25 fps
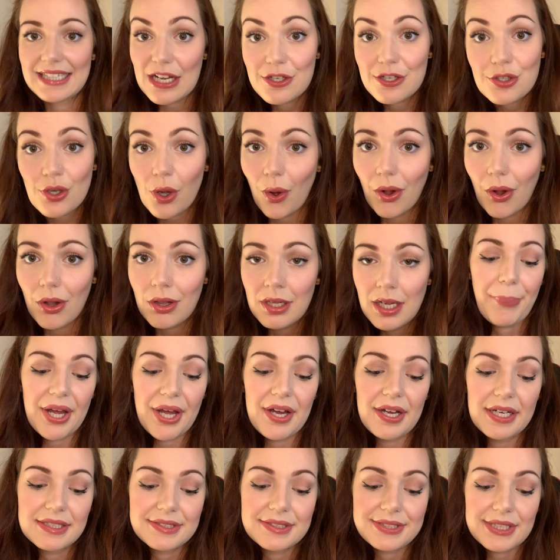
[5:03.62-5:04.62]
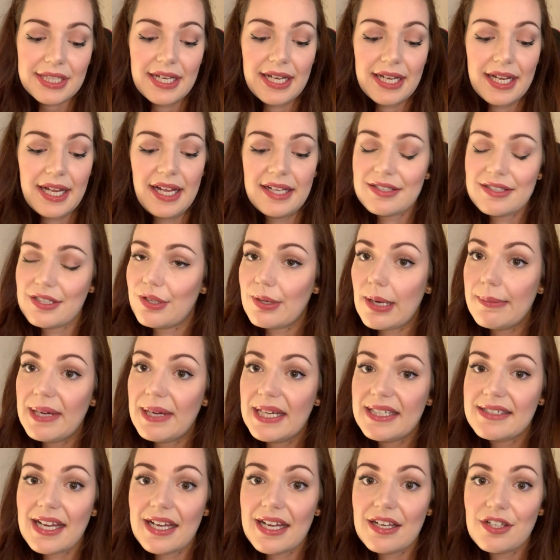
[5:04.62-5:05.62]
at all, but it's a great
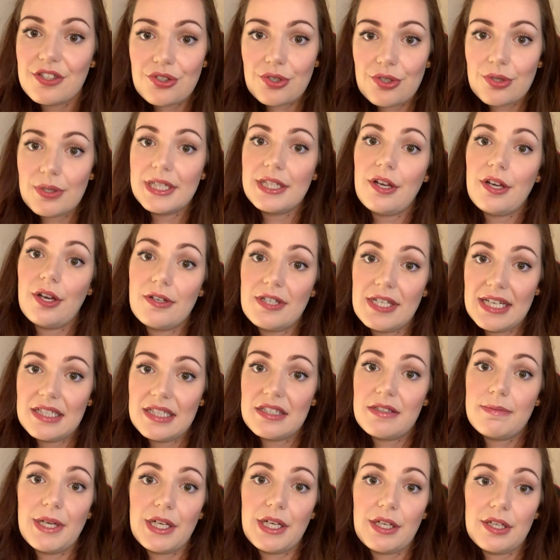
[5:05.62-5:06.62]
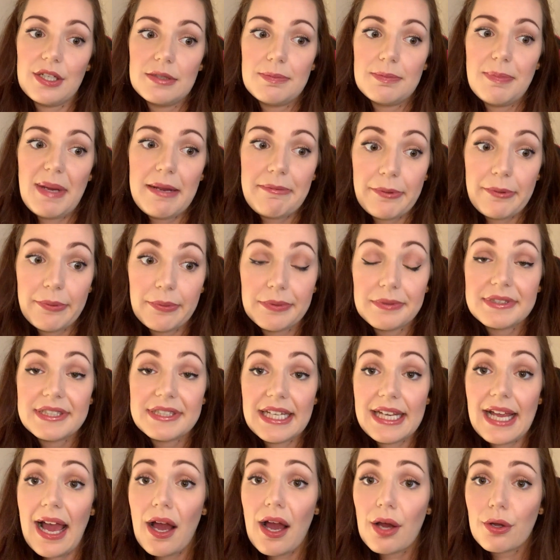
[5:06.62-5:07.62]
way to get your story noticed because people will
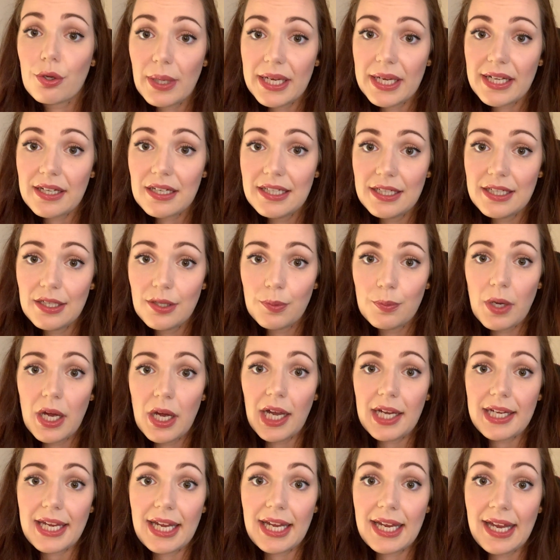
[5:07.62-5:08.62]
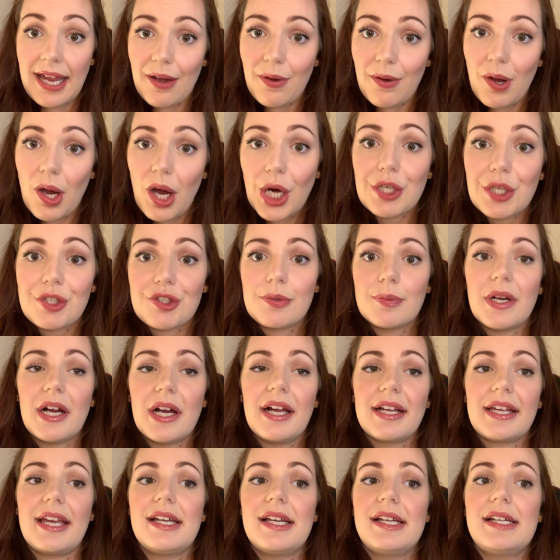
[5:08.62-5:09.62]
see how quickly you're working, how hard you're
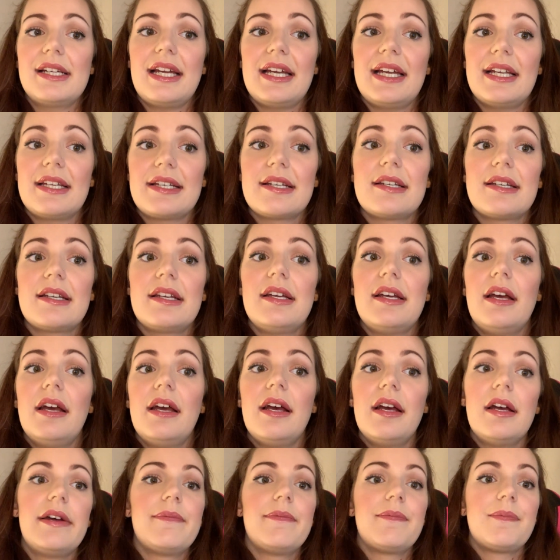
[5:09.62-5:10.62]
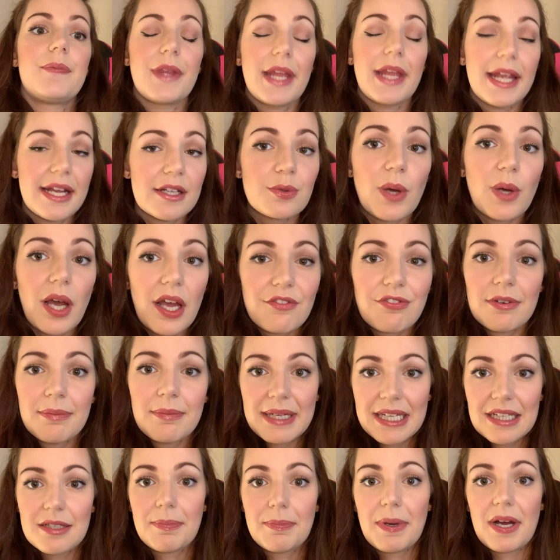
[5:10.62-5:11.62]
working, and it's worked for
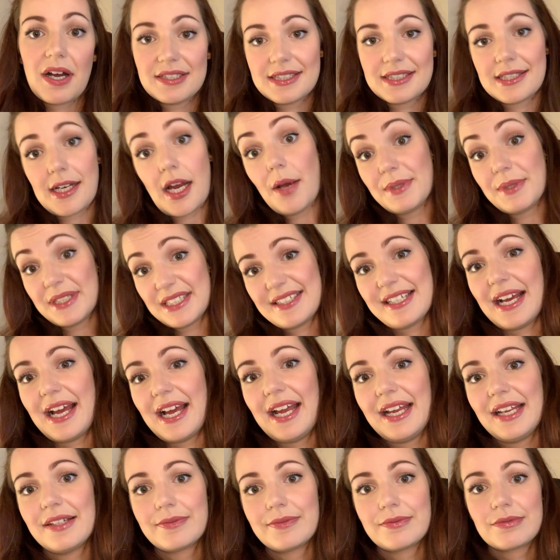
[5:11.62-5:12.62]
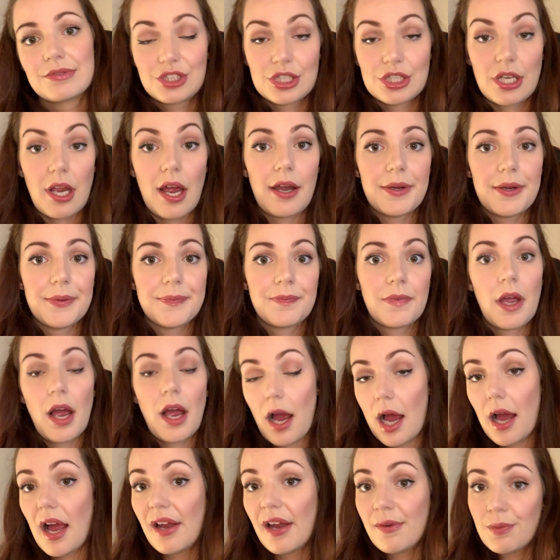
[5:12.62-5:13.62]
me in the past, I would say. So
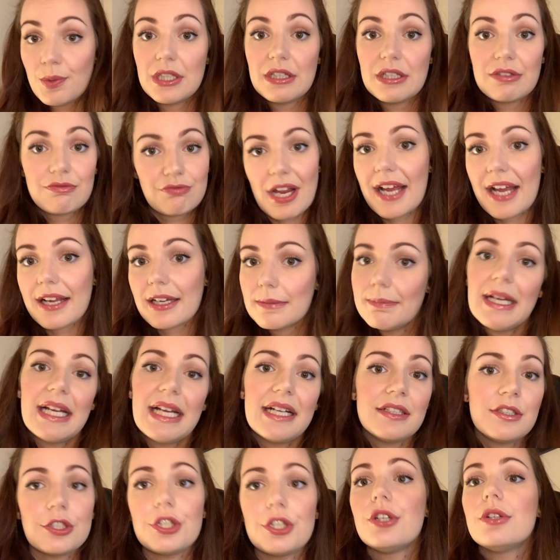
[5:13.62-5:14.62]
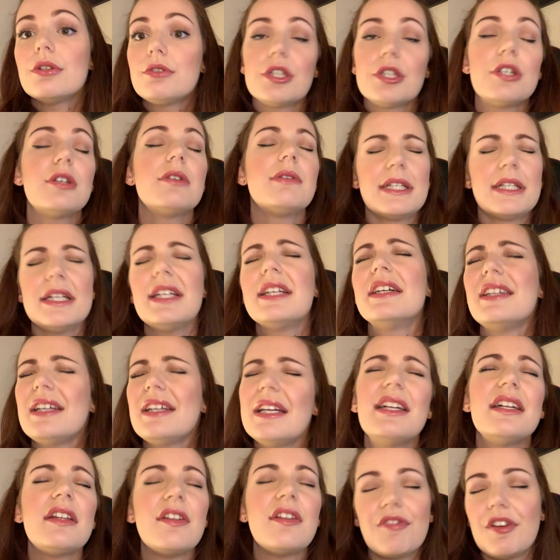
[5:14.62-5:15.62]
I would recommend you doing it
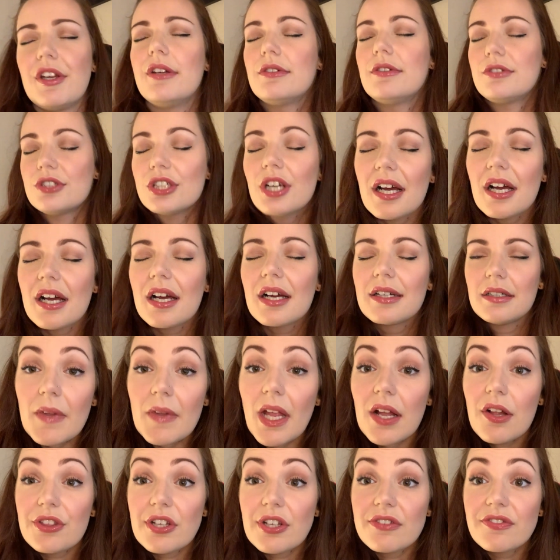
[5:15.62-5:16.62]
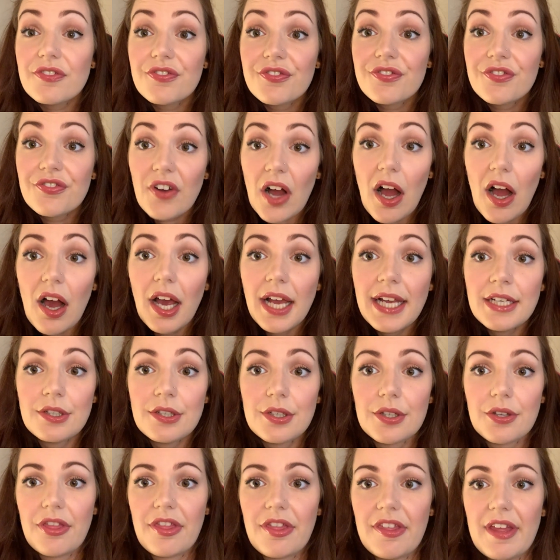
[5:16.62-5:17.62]
in the future. The
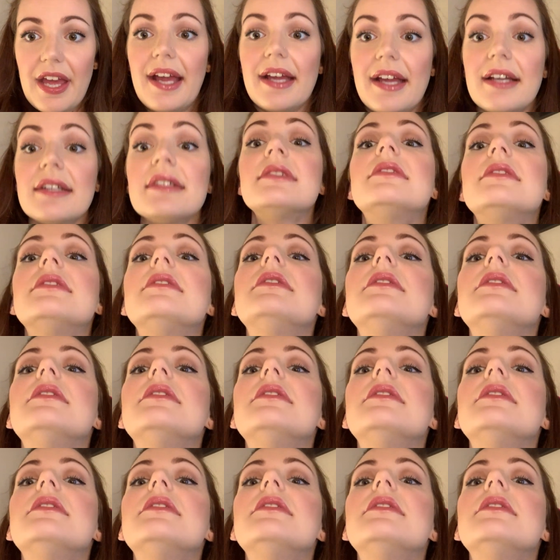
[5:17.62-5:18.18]
final thing